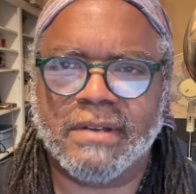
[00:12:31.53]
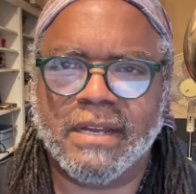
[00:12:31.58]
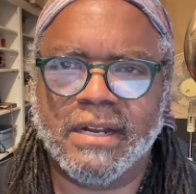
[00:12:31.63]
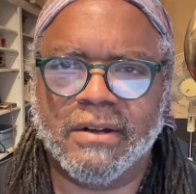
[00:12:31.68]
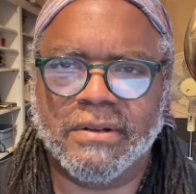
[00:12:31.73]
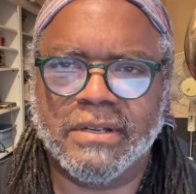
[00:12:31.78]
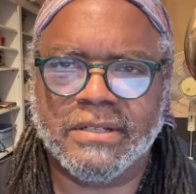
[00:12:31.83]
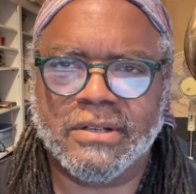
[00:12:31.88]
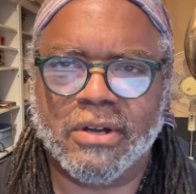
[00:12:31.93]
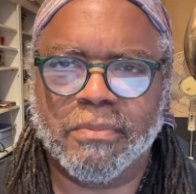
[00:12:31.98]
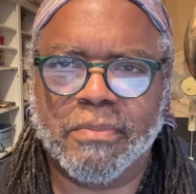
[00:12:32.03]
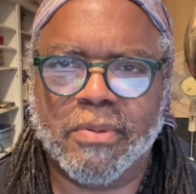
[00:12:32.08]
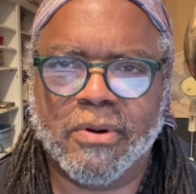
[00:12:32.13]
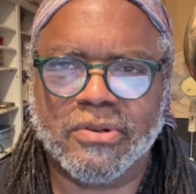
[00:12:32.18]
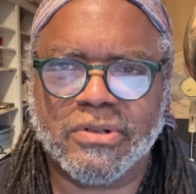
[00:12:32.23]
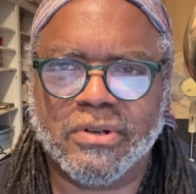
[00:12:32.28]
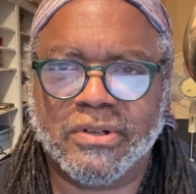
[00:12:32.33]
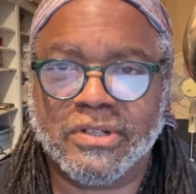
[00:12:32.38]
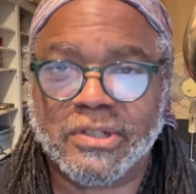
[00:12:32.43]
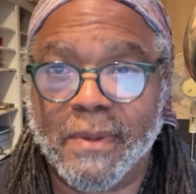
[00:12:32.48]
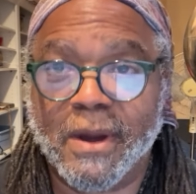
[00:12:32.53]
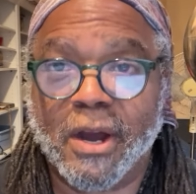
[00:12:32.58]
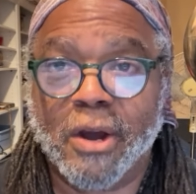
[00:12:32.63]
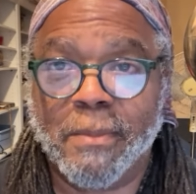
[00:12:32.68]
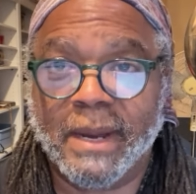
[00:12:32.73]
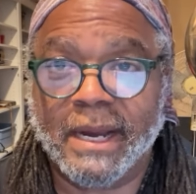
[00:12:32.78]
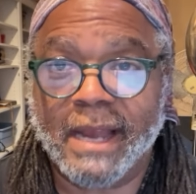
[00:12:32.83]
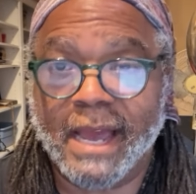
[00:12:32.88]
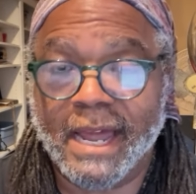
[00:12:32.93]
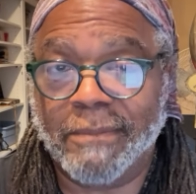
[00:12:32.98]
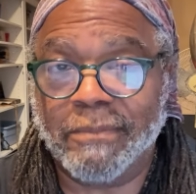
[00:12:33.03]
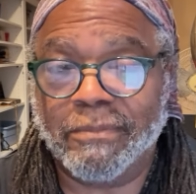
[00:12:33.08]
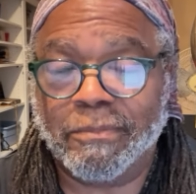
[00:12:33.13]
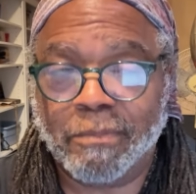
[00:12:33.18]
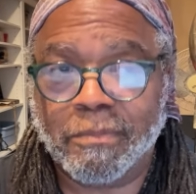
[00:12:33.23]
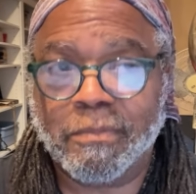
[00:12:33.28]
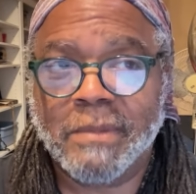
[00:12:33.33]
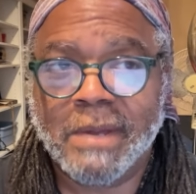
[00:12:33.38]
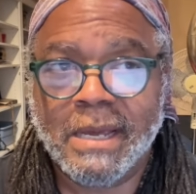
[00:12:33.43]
you know his own personal experiment kind of